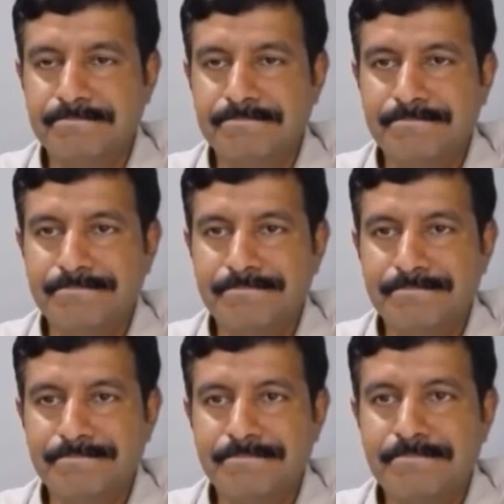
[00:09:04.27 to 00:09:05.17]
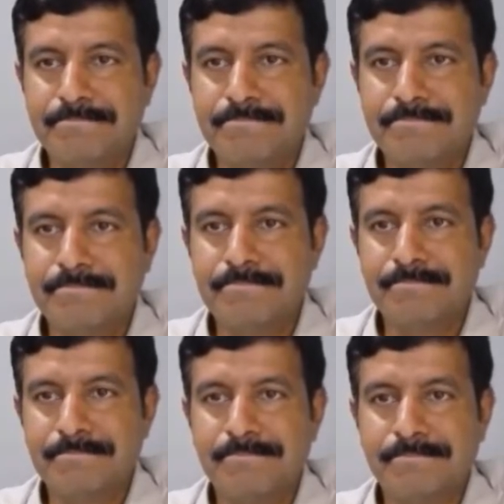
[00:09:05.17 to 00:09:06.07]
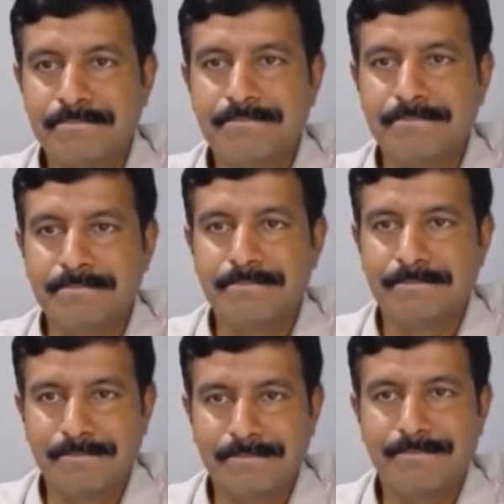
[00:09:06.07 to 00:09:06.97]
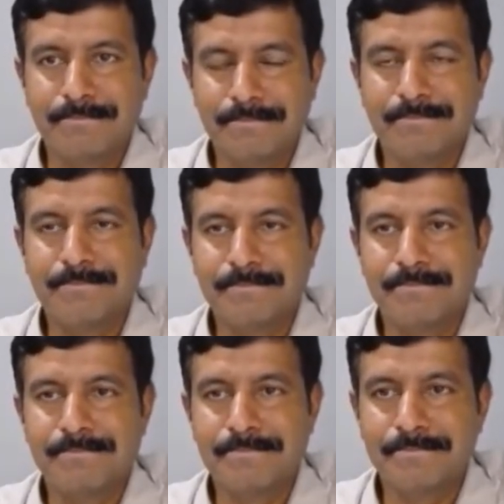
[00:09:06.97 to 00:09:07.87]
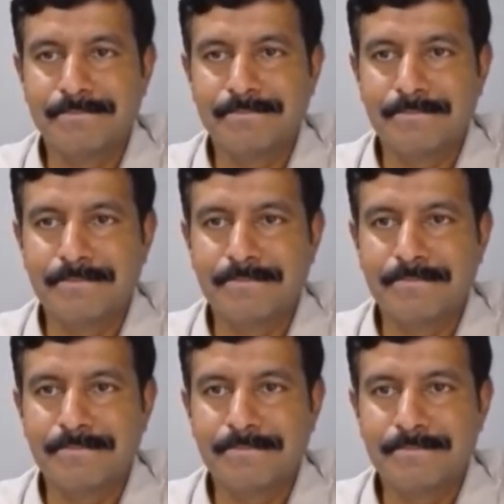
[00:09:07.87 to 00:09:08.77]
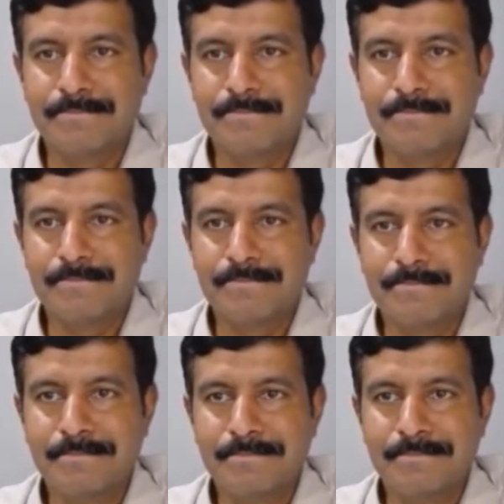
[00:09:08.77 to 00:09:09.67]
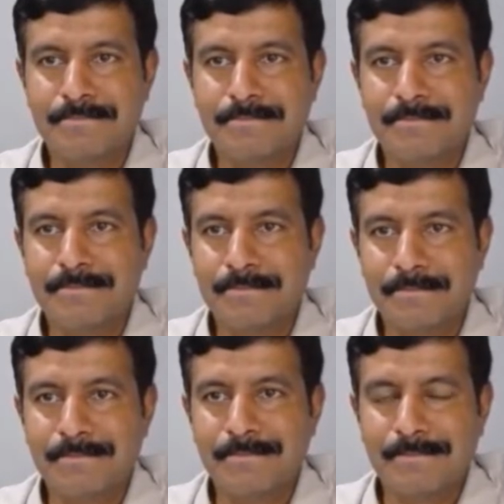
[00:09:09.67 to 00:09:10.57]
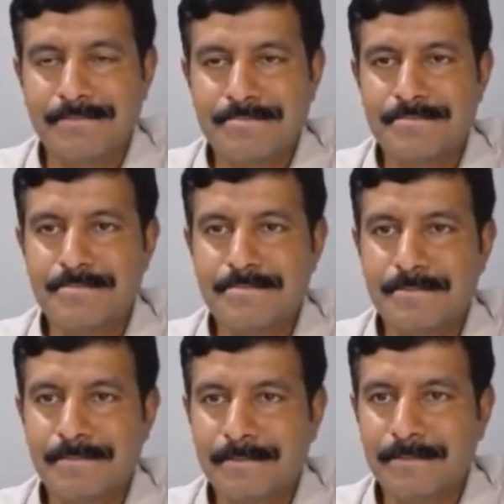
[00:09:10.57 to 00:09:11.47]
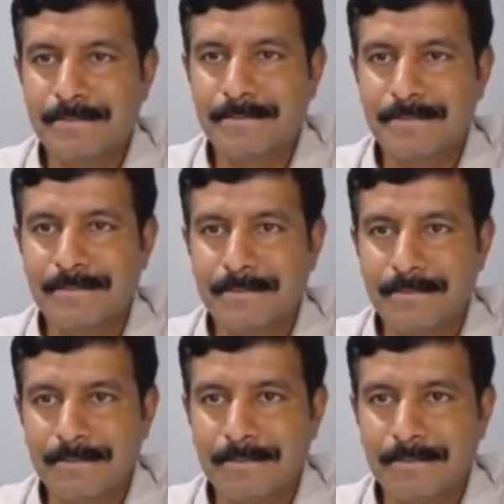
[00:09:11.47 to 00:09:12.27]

(not speaking)